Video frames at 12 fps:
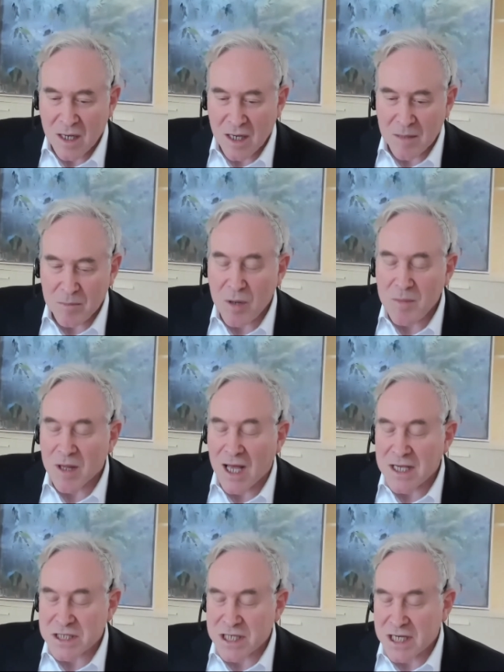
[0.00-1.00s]

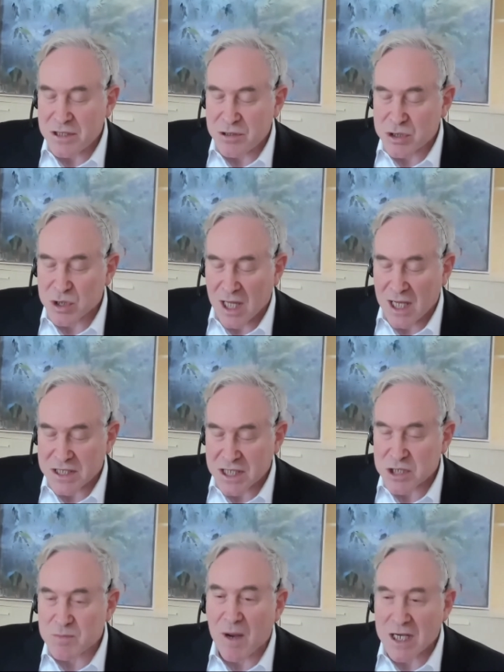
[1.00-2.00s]
mobilizing, and
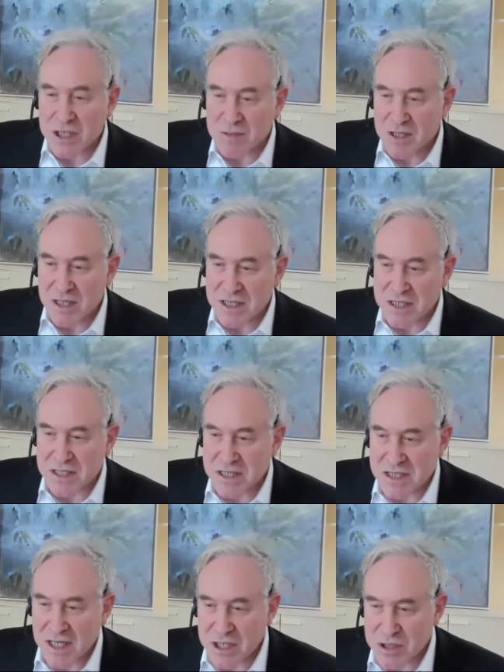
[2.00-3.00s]
neutralizing as possibilities in
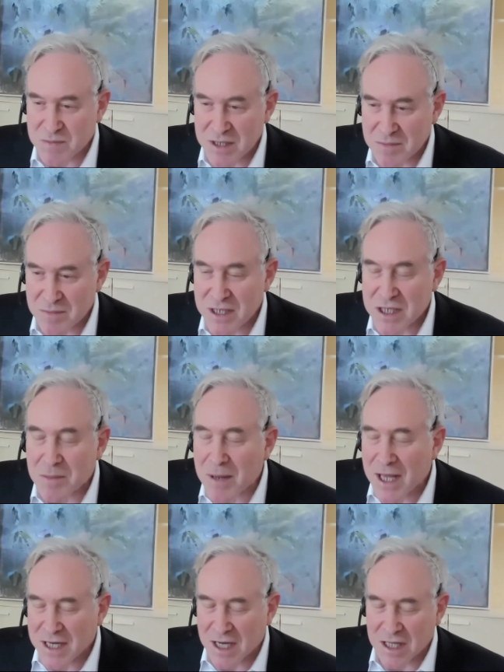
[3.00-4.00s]
sales B2B,
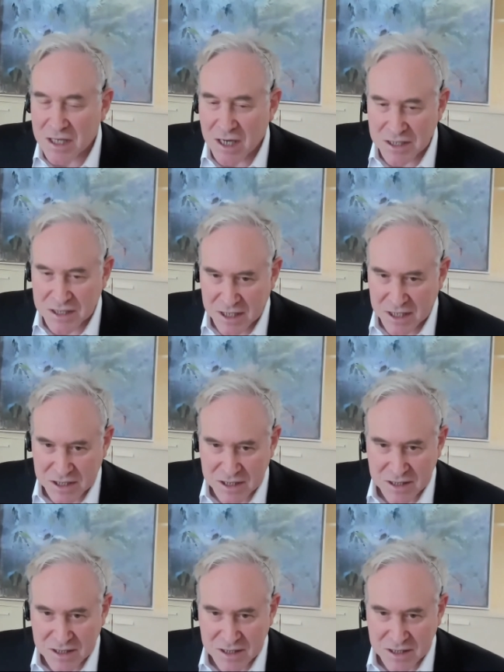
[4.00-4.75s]
depending on the context.